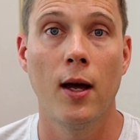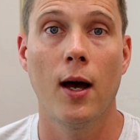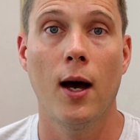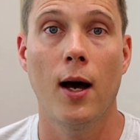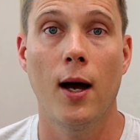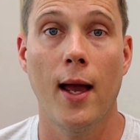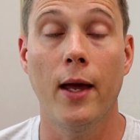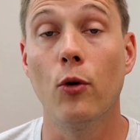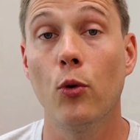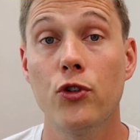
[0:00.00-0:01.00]

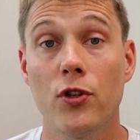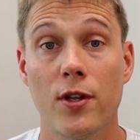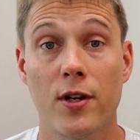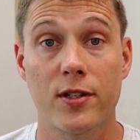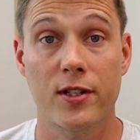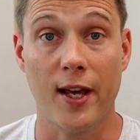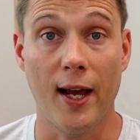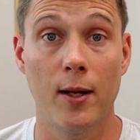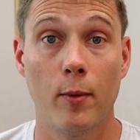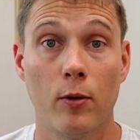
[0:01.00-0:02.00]
and also that it's
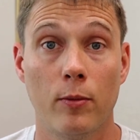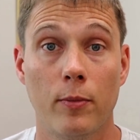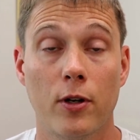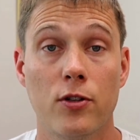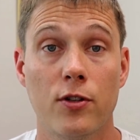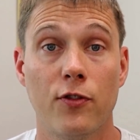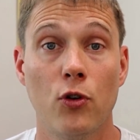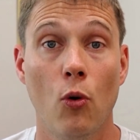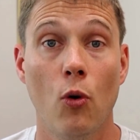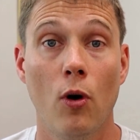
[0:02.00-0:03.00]
scalable, because if
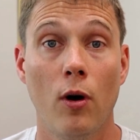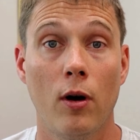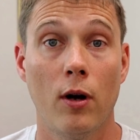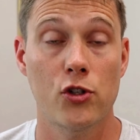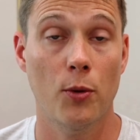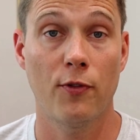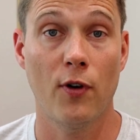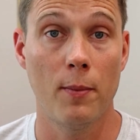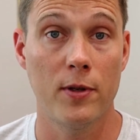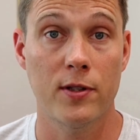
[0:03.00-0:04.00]
your
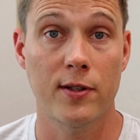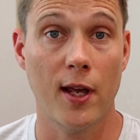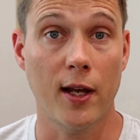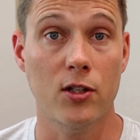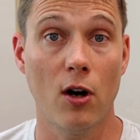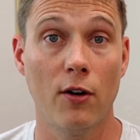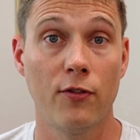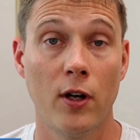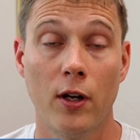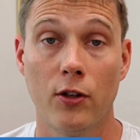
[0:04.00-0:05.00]
Shopify business takes
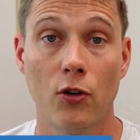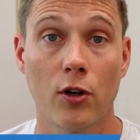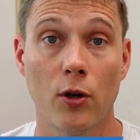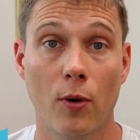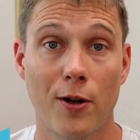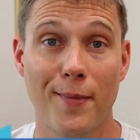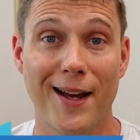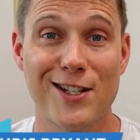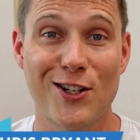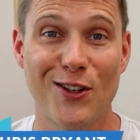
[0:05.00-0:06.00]
off, you're going to want to
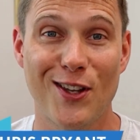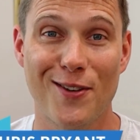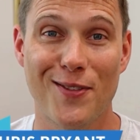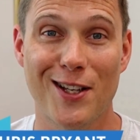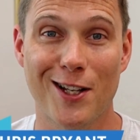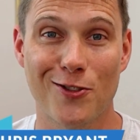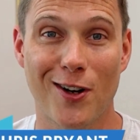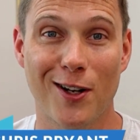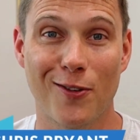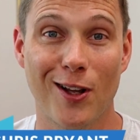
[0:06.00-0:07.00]
make sure that everything's
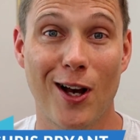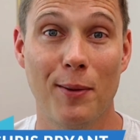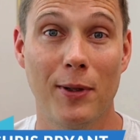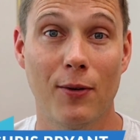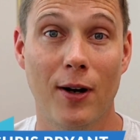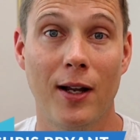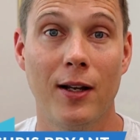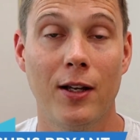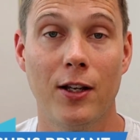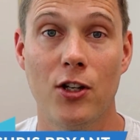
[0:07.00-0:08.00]
running reliably, right?
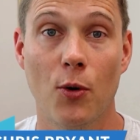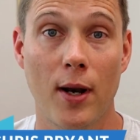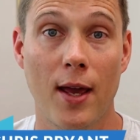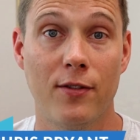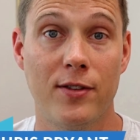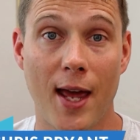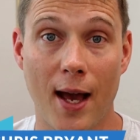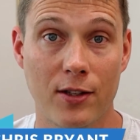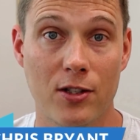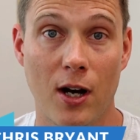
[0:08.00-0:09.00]
You don't want to have
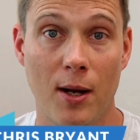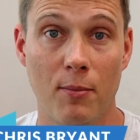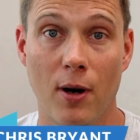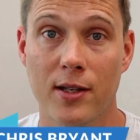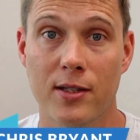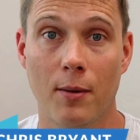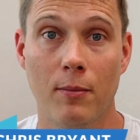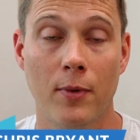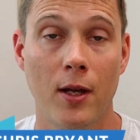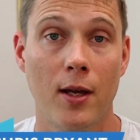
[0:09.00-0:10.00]
downtime by
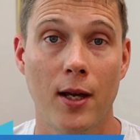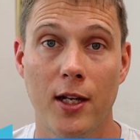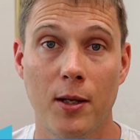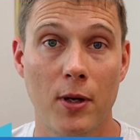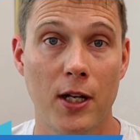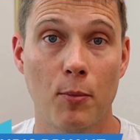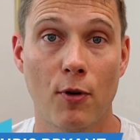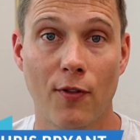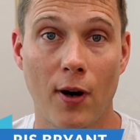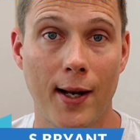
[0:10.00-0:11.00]
some itty-bitty
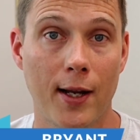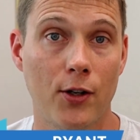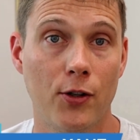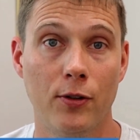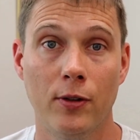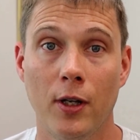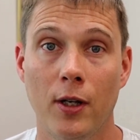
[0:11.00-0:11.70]
provider who